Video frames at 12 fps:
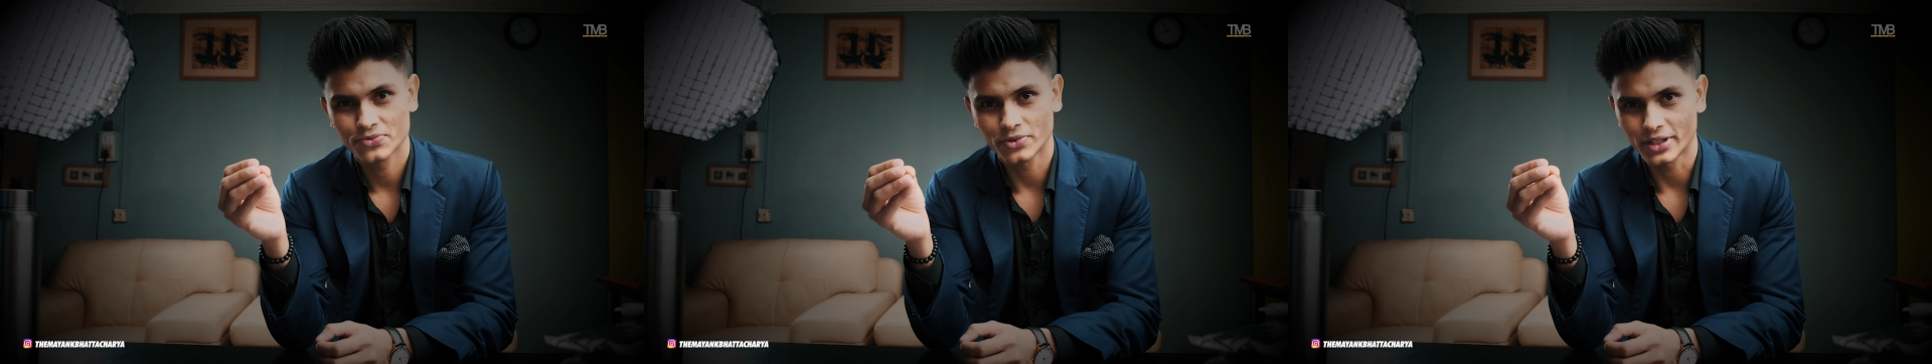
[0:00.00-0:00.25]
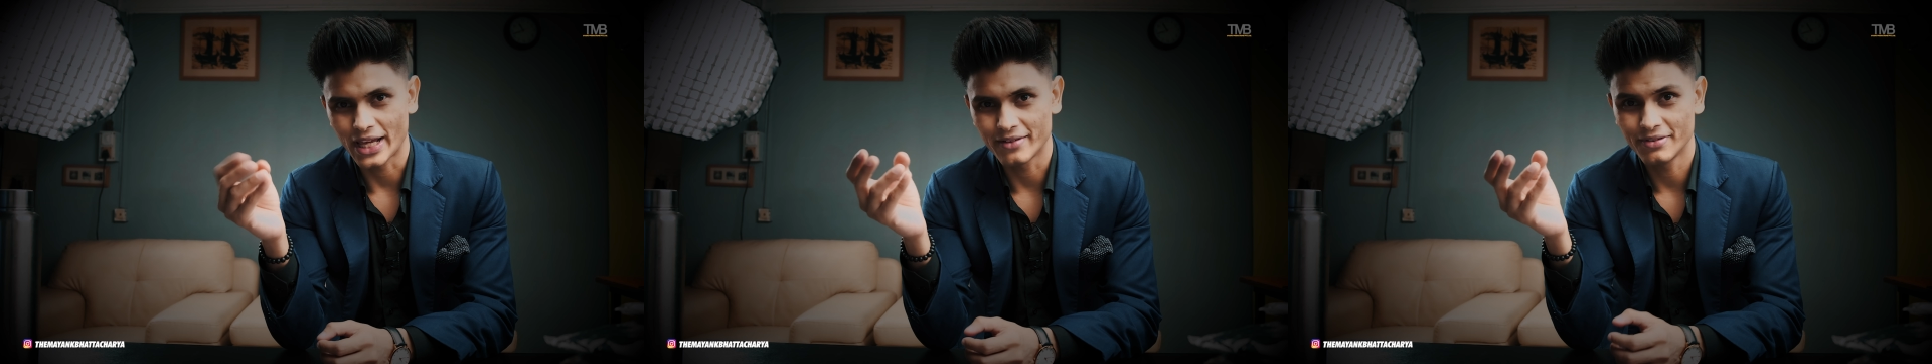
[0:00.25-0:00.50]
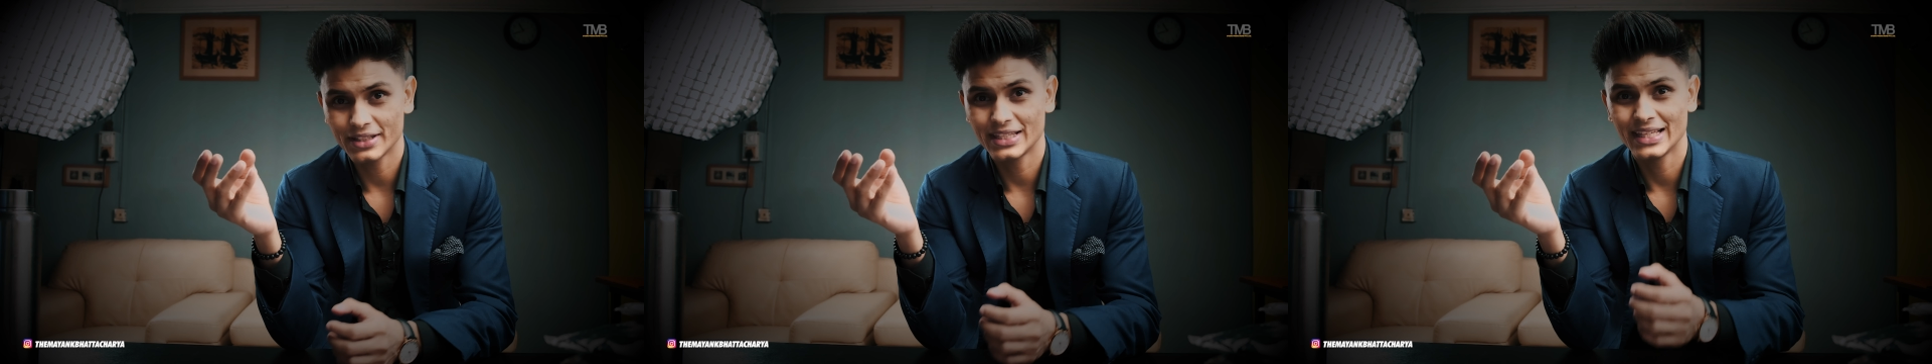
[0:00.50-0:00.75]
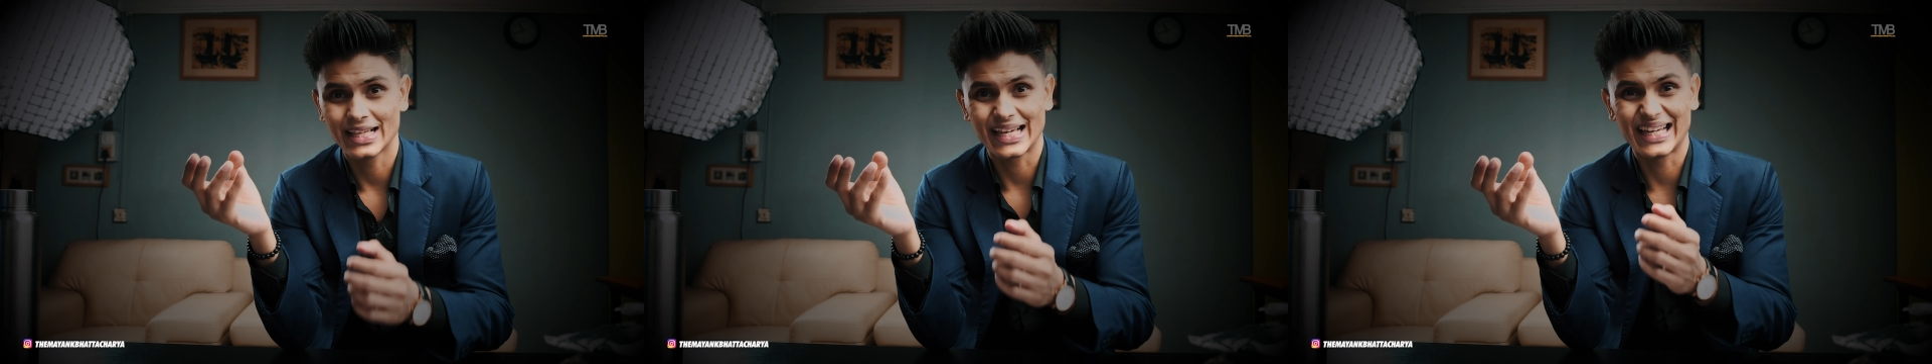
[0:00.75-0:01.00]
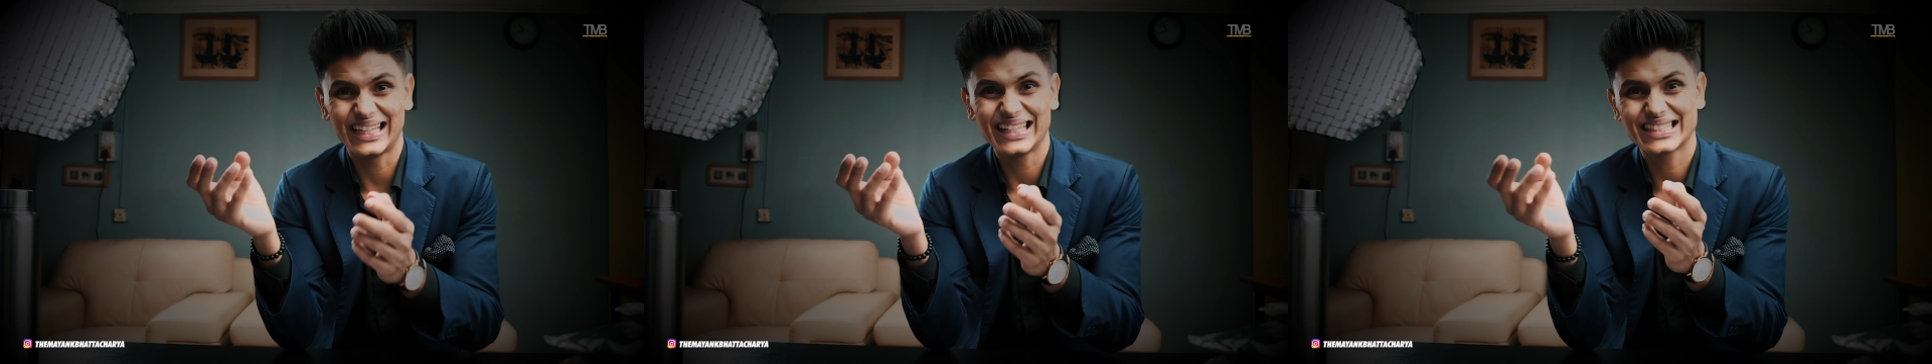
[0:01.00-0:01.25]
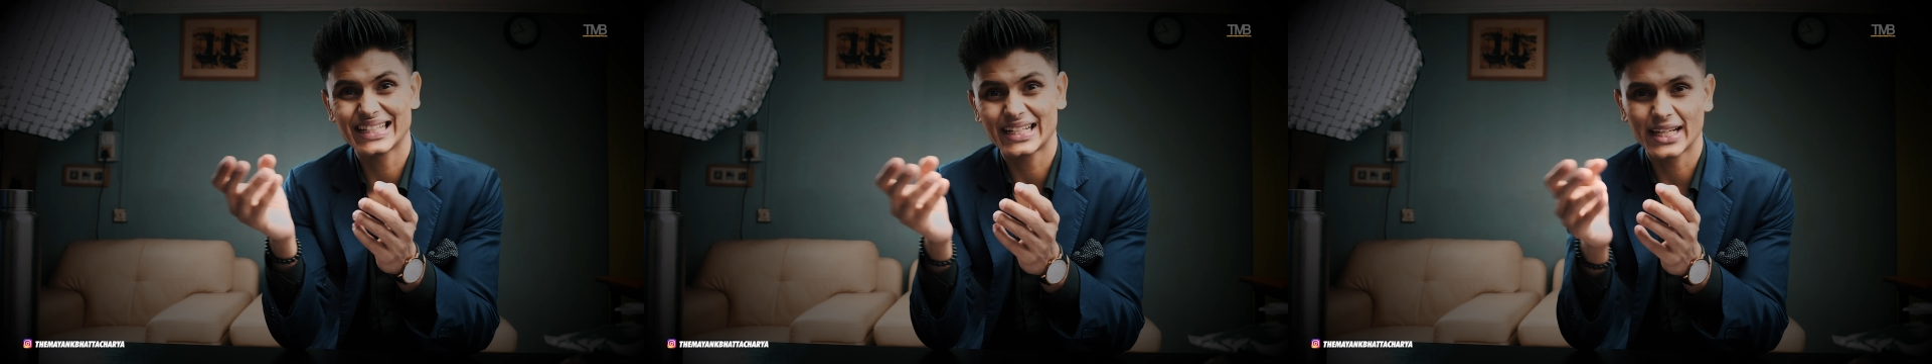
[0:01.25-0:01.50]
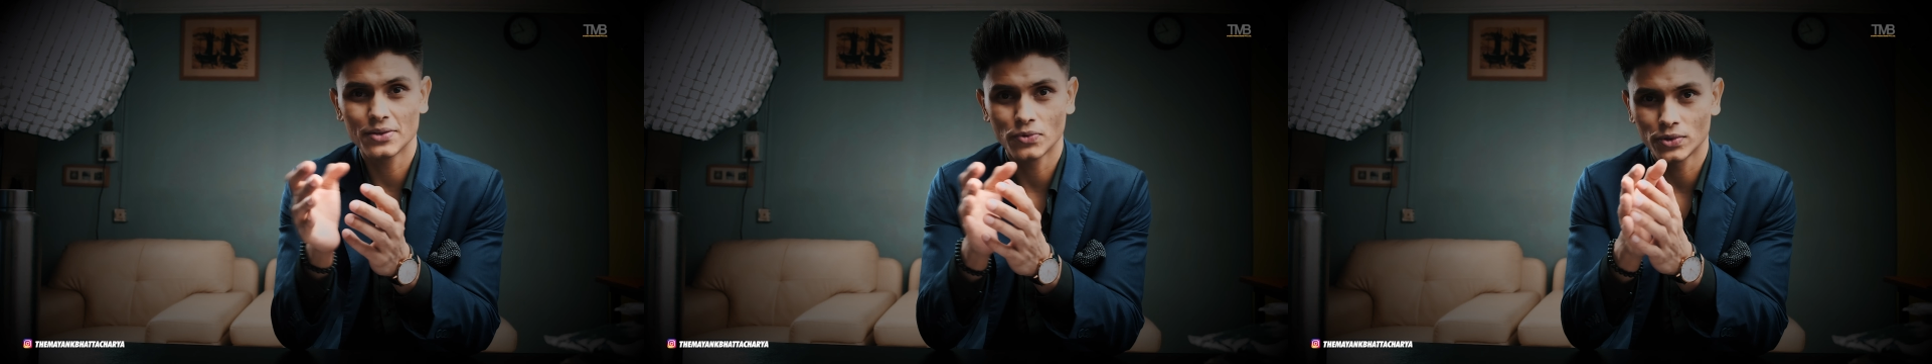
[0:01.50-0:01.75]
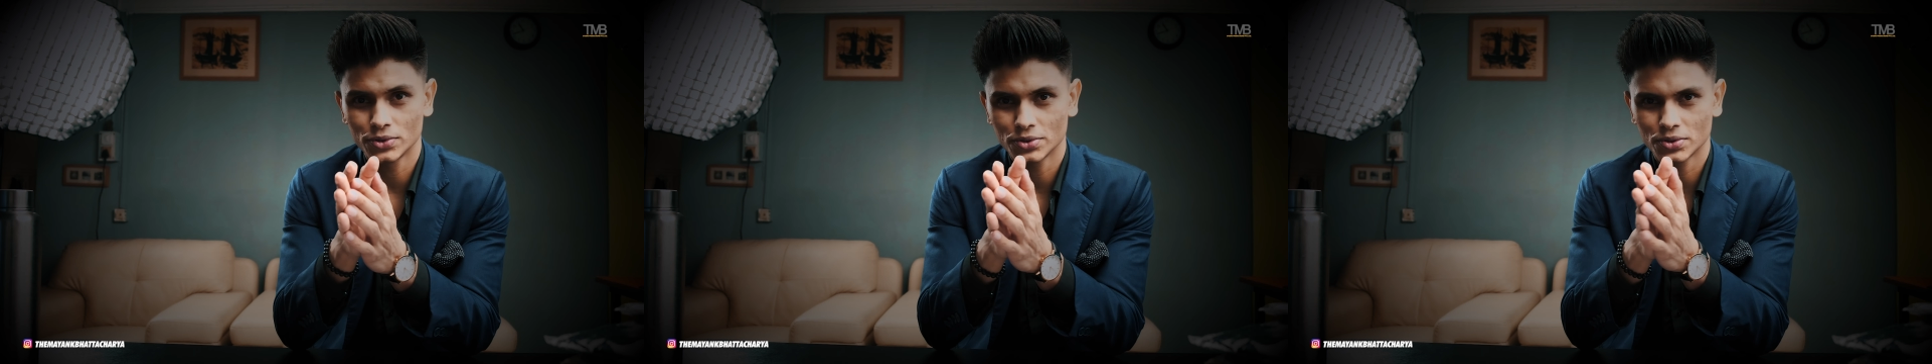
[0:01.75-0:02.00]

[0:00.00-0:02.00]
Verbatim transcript: For everything else that I want to